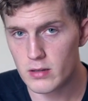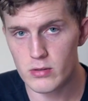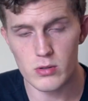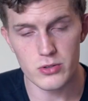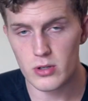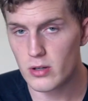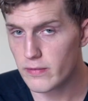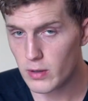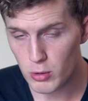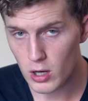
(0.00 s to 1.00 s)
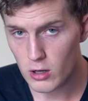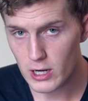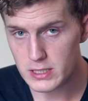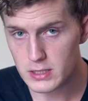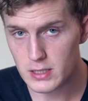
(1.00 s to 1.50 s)
You lose all of your
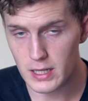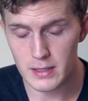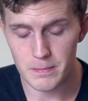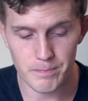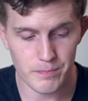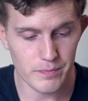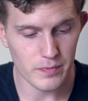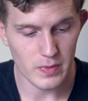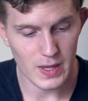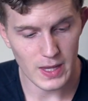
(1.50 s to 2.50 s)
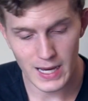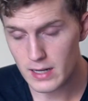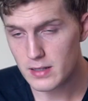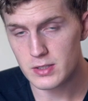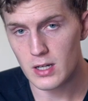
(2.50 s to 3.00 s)
progress, and
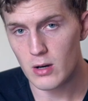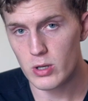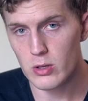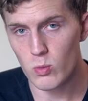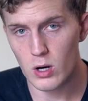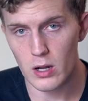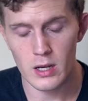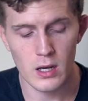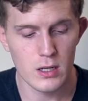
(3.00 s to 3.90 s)
that is not what you want.